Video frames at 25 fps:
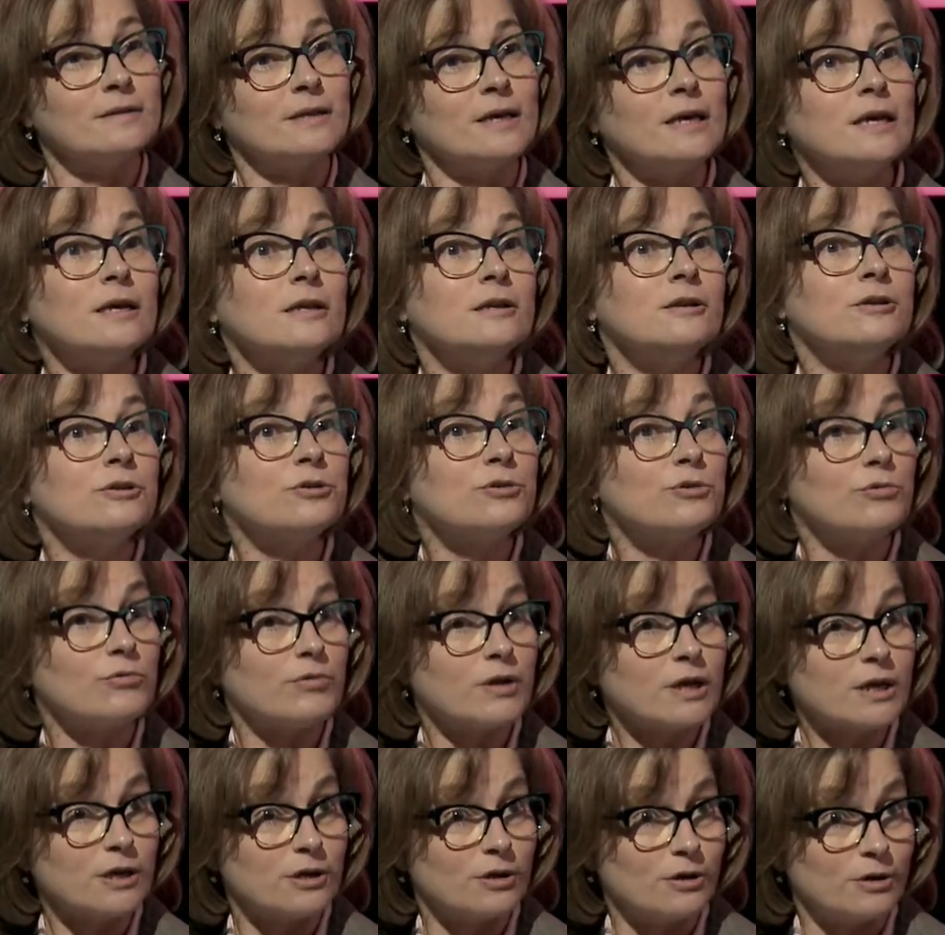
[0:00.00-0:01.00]
the hidden
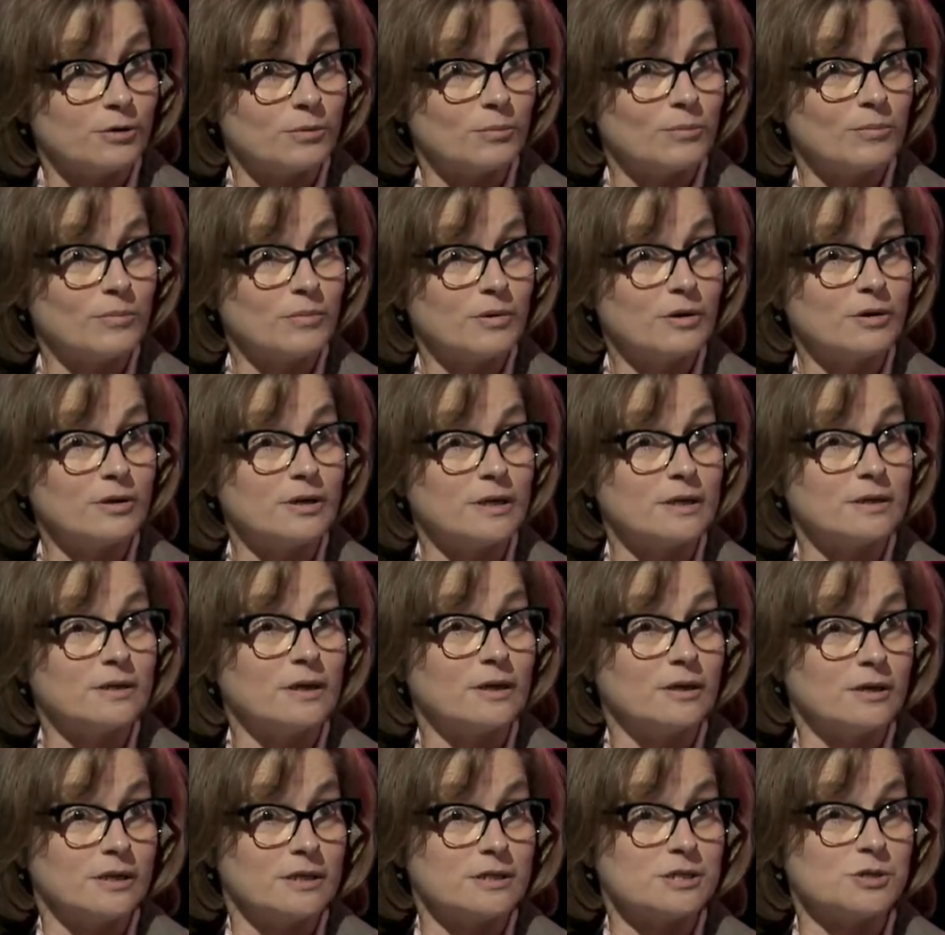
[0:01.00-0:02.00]
curriculum
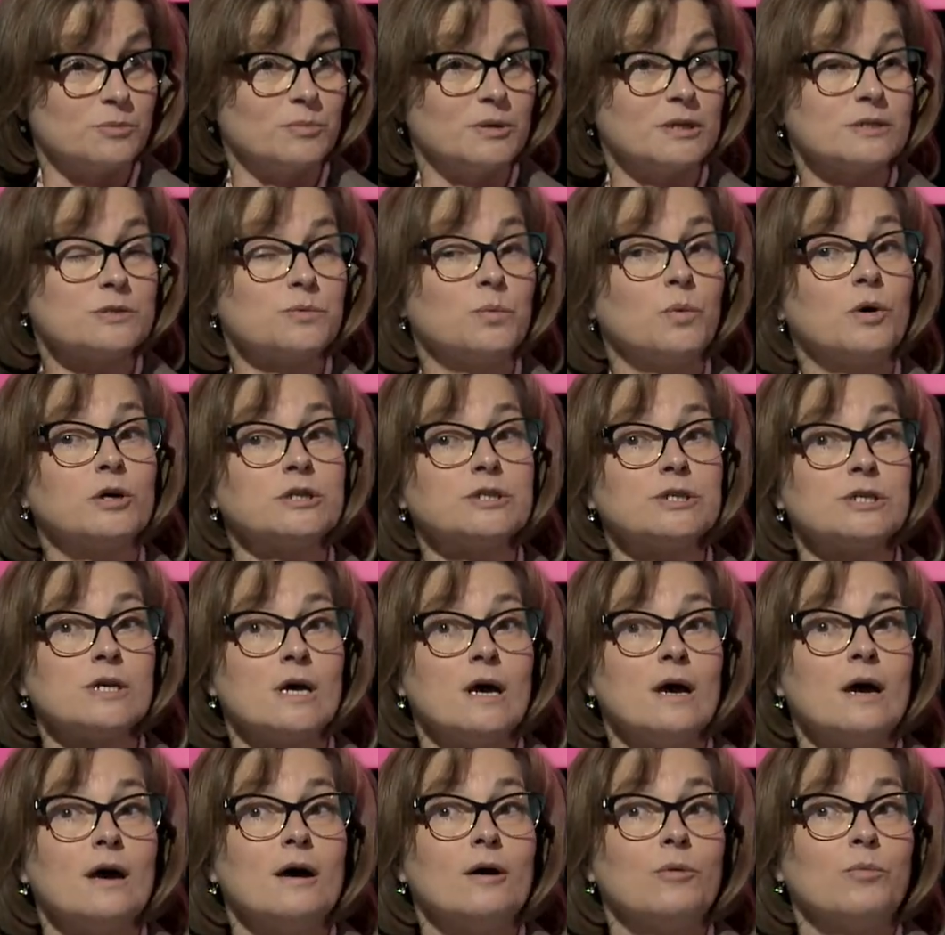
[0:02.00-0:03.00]
a little bit.
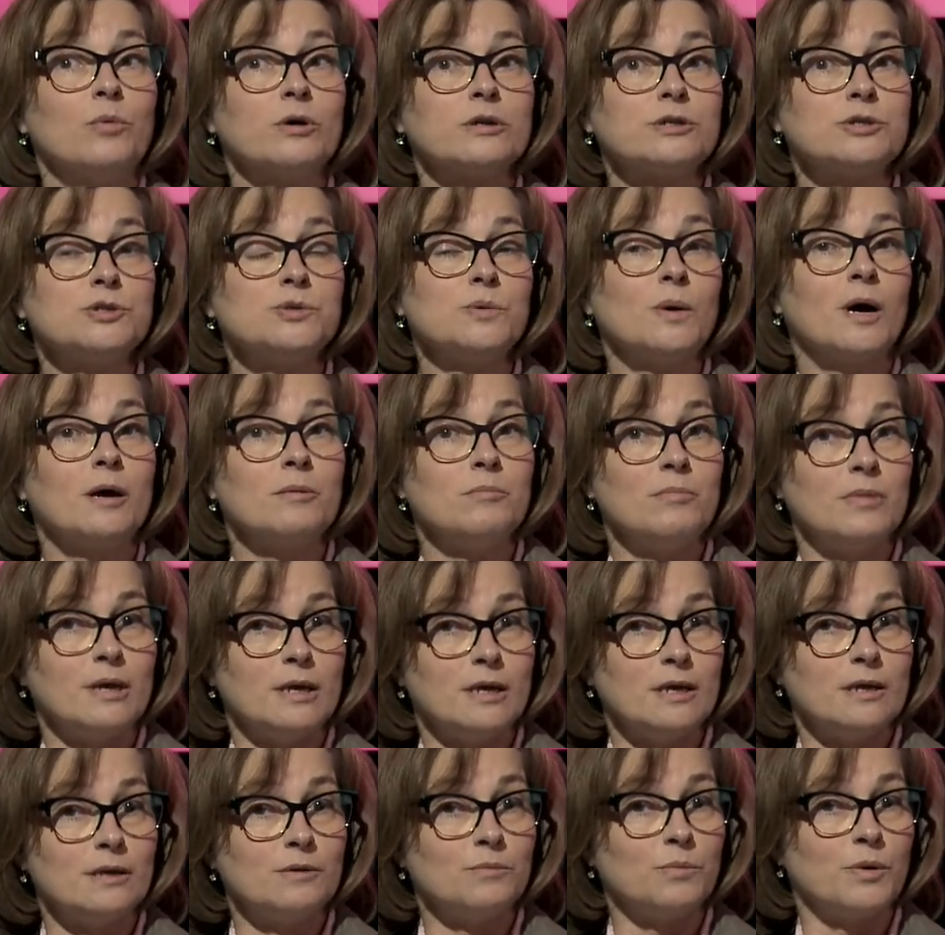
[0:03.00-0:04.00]
What do I
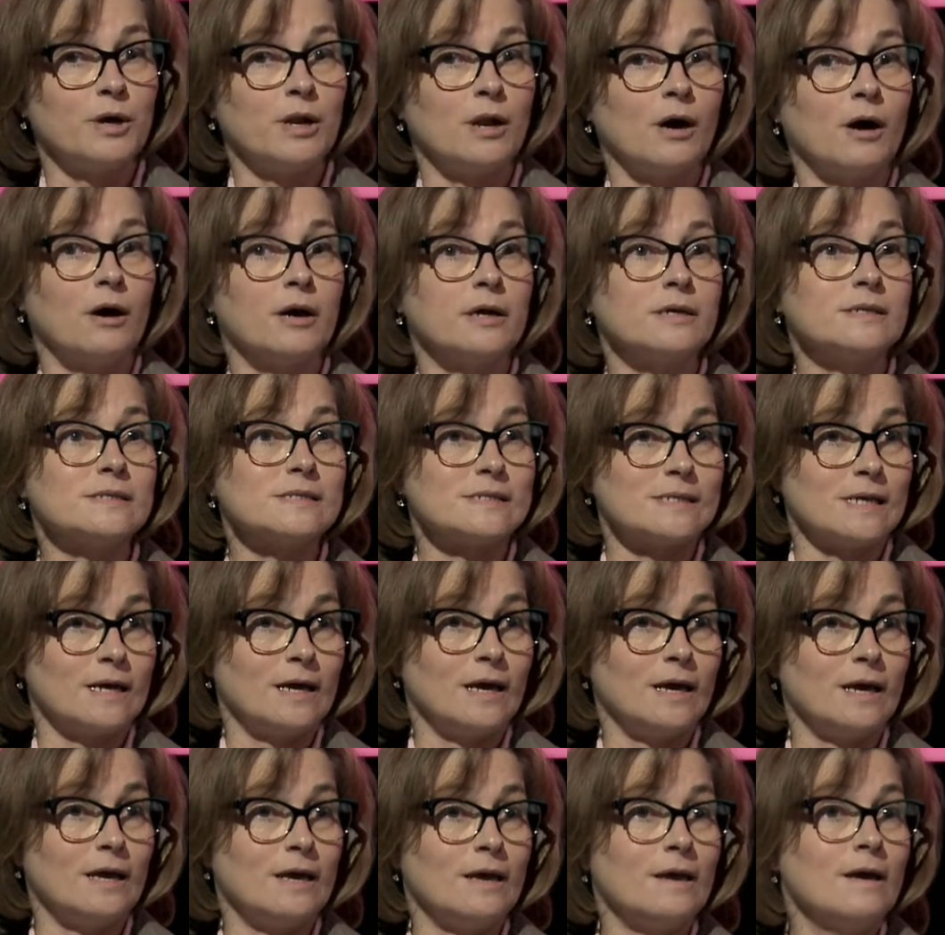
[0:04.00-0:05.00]
mean when I
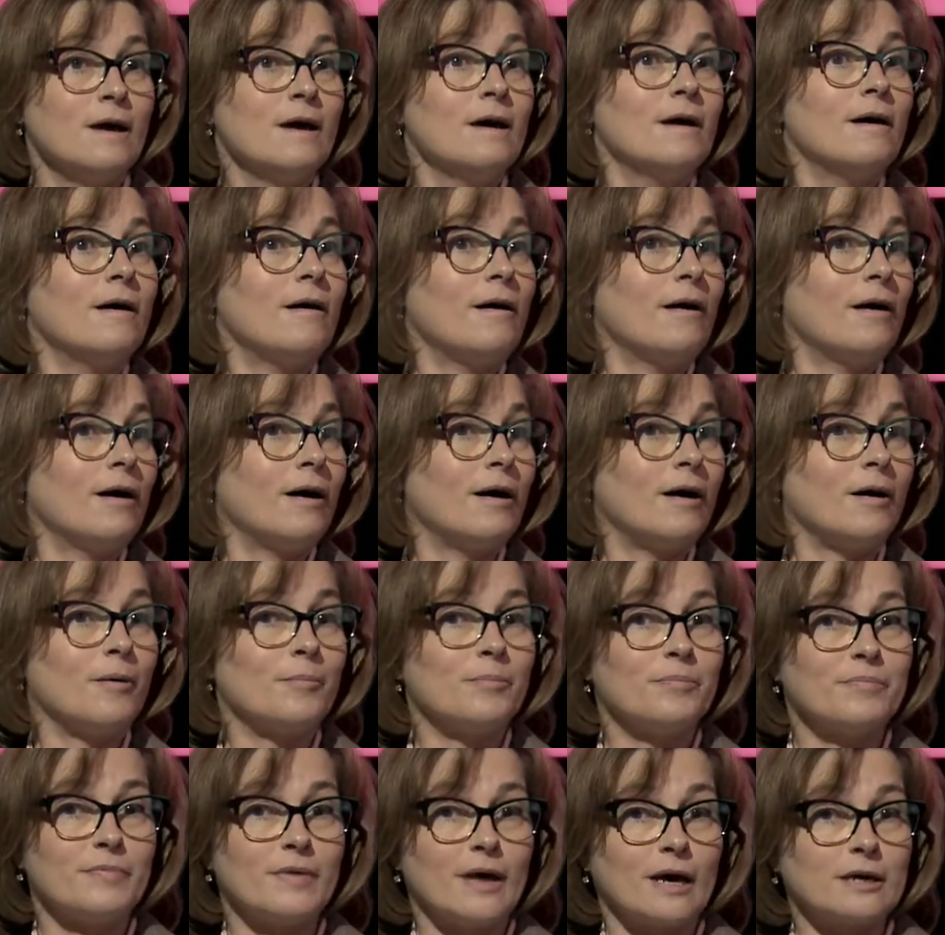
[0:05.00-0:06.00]
say
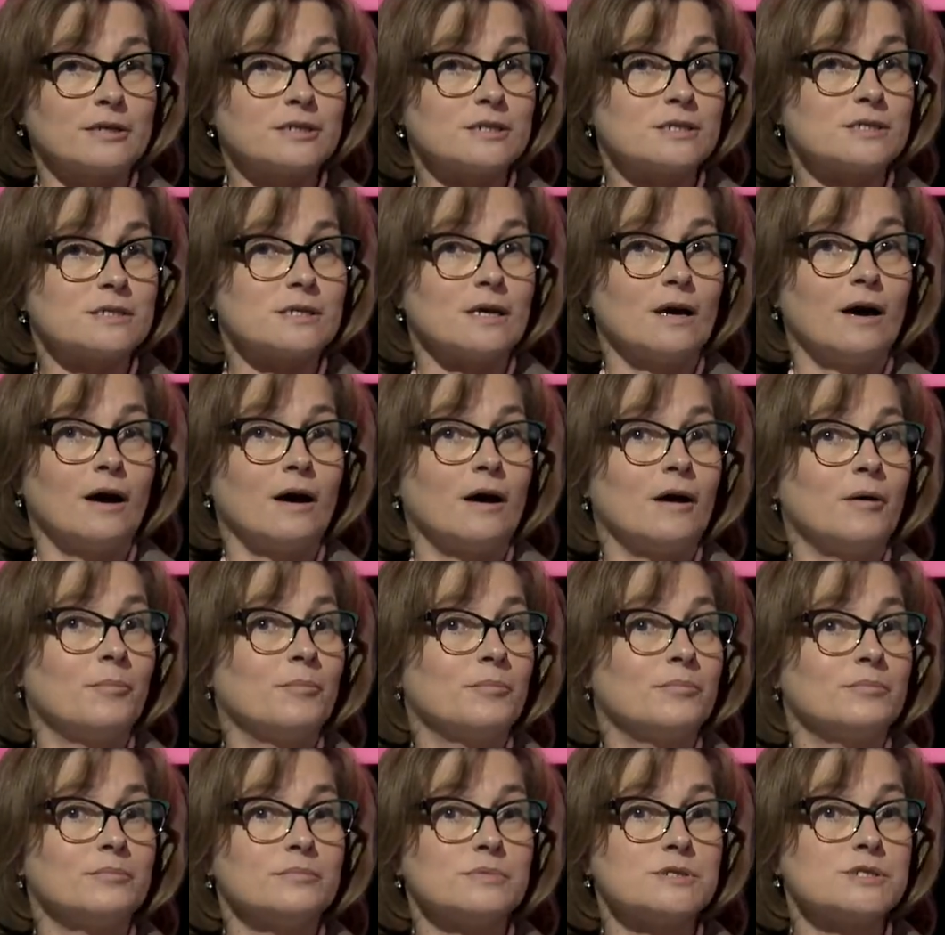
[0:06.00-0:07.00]
that
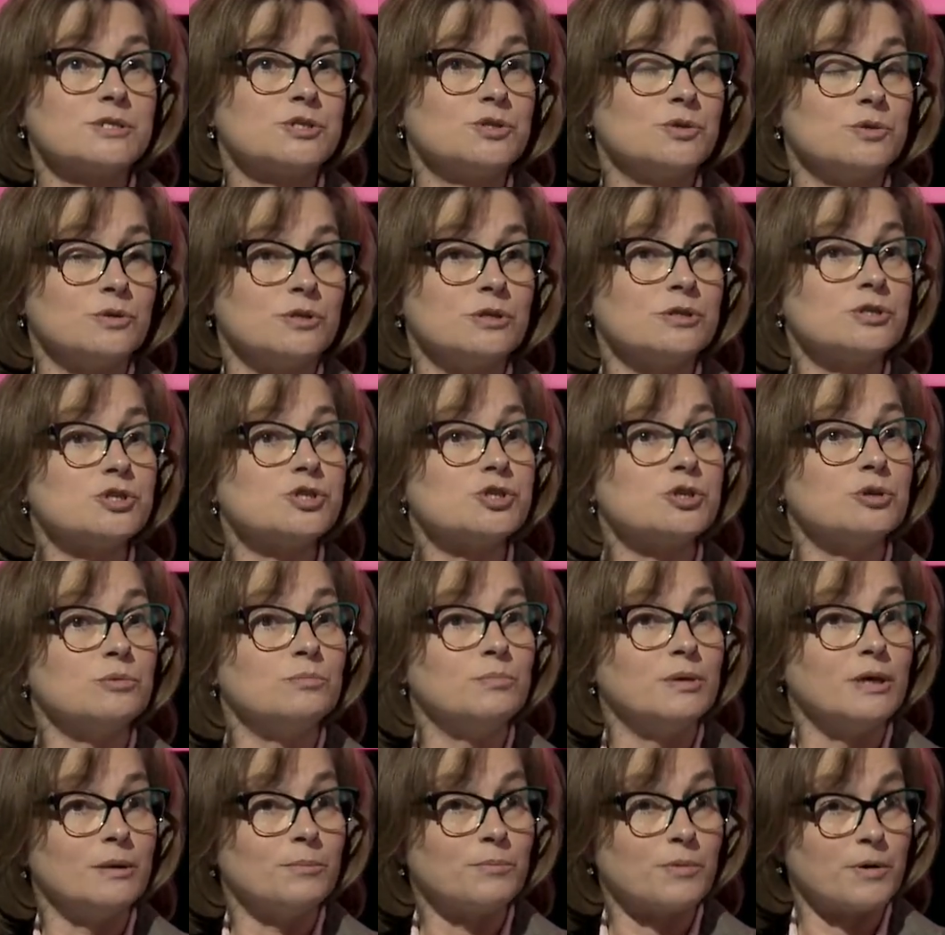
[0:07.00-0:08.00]
students should
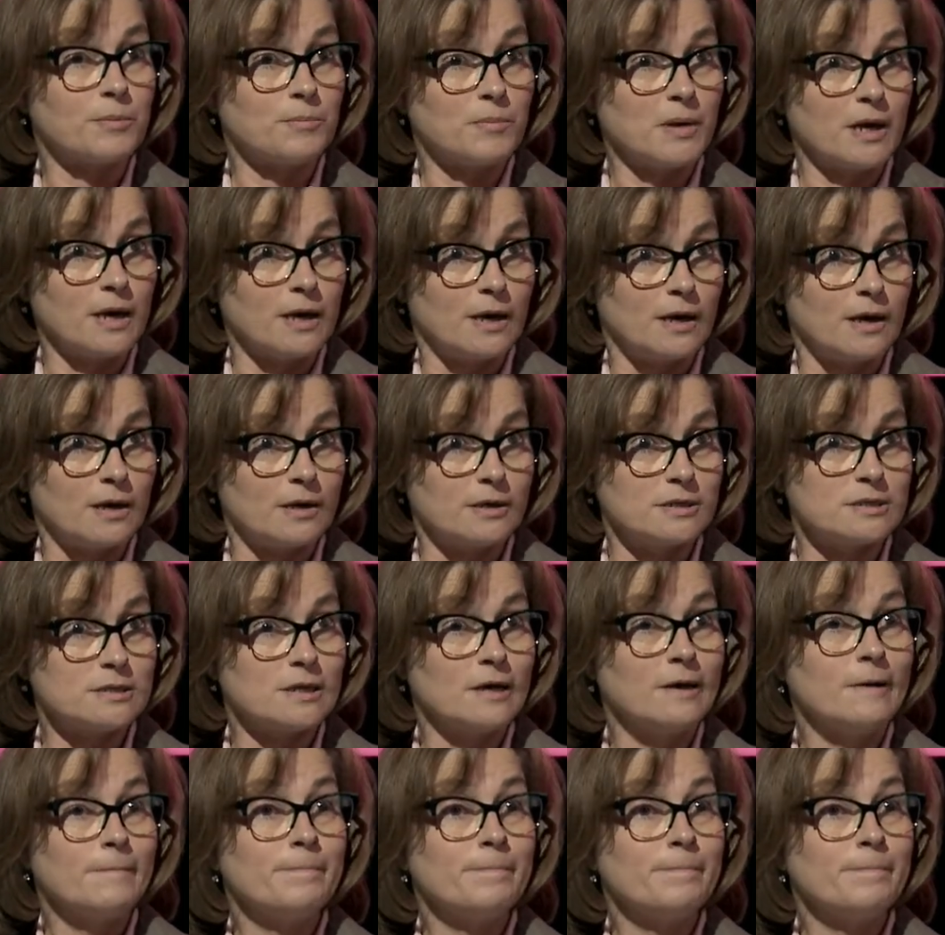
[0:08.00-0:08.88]
be prepared.